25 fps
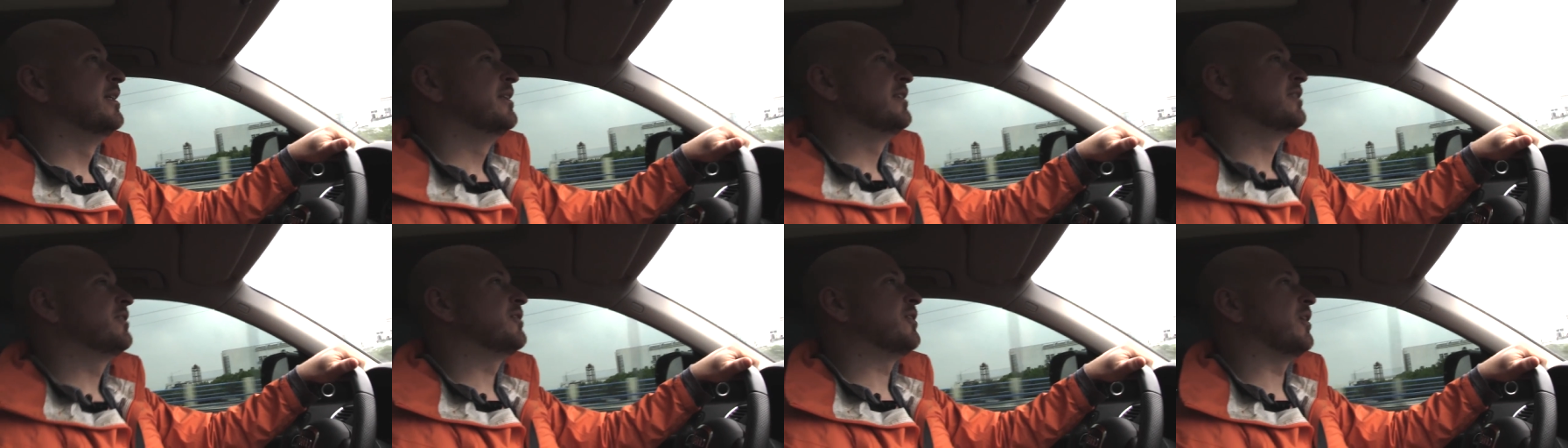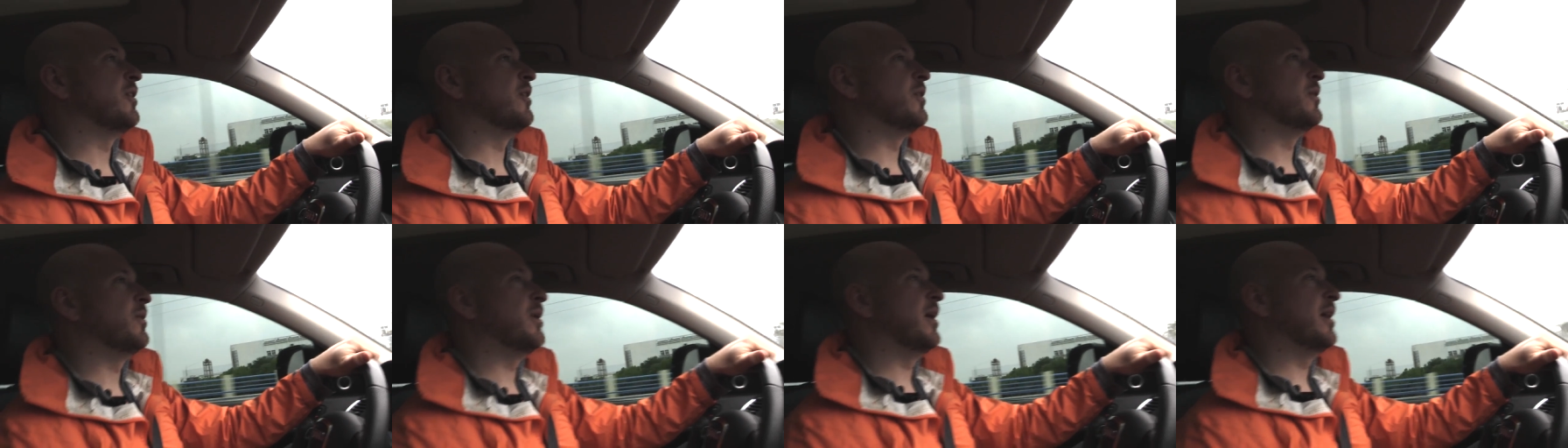
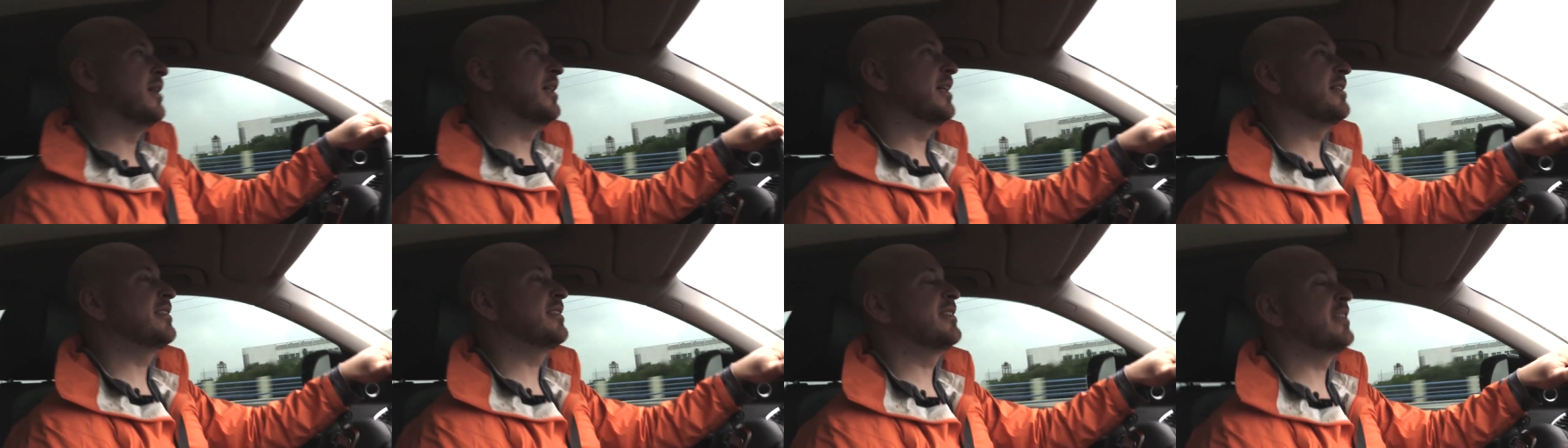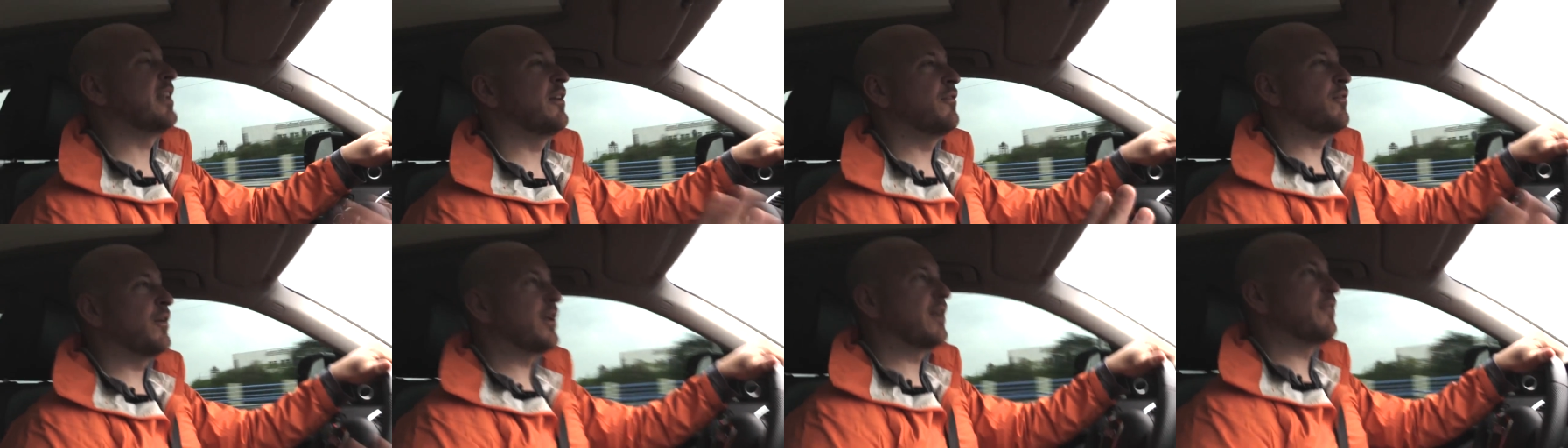So uh, let's
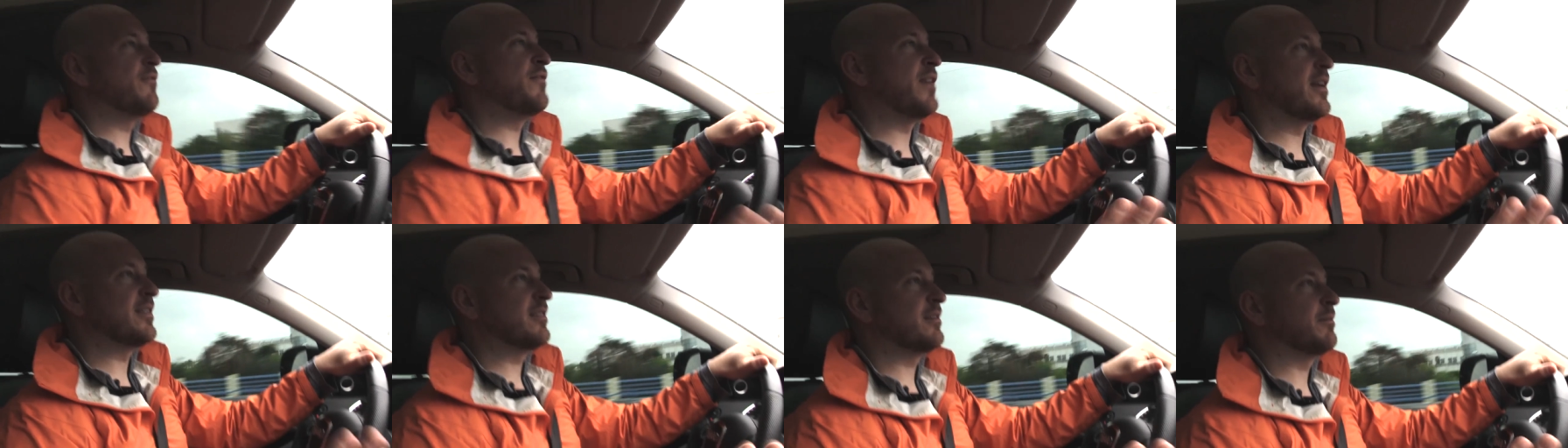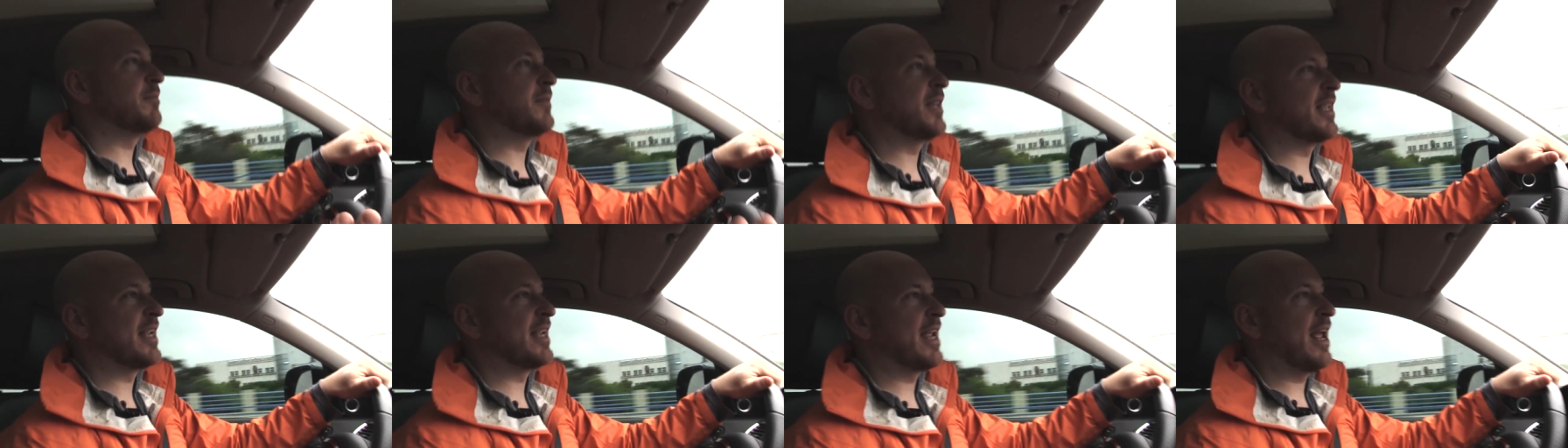see if we can find
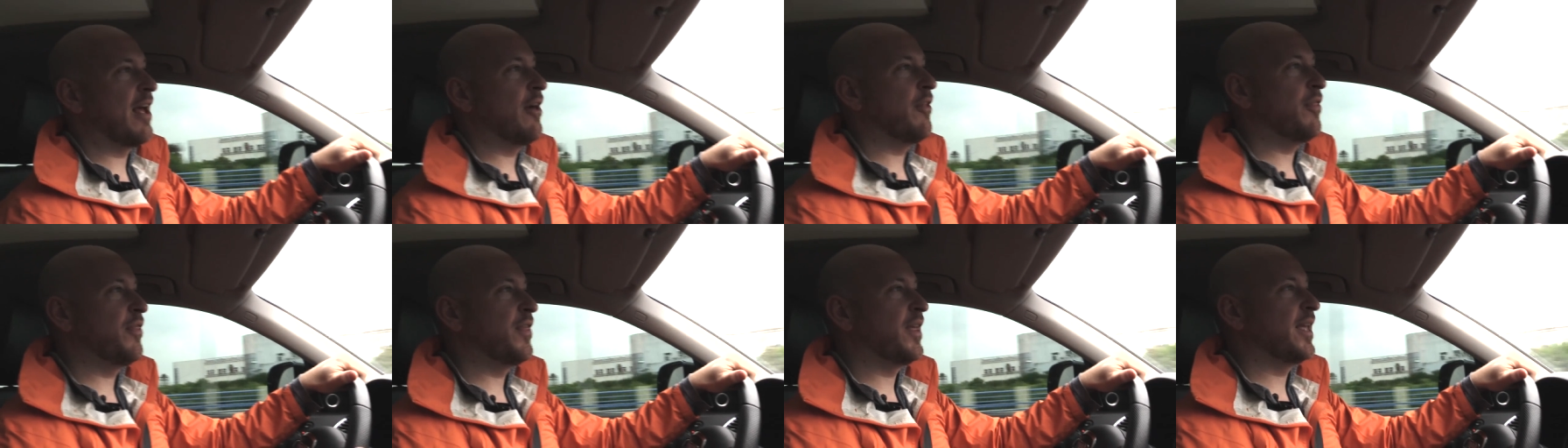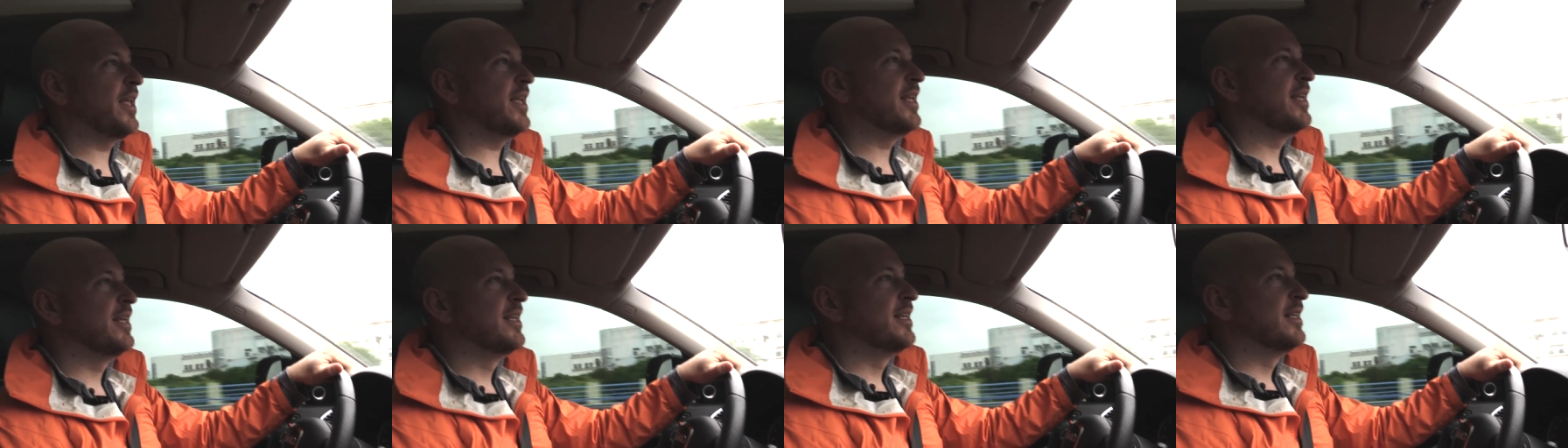something
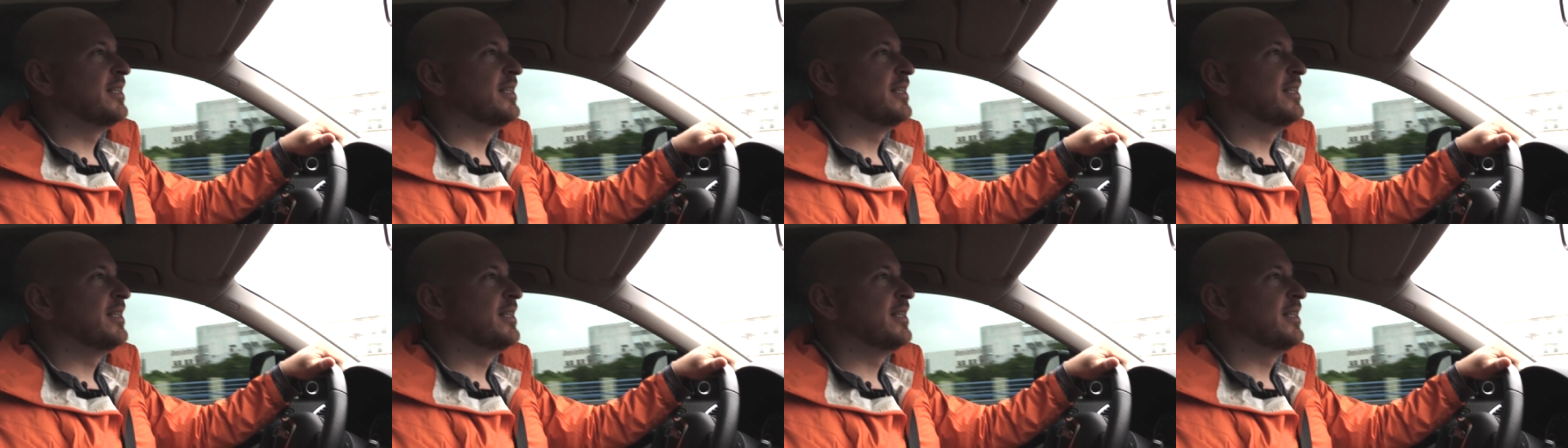healthy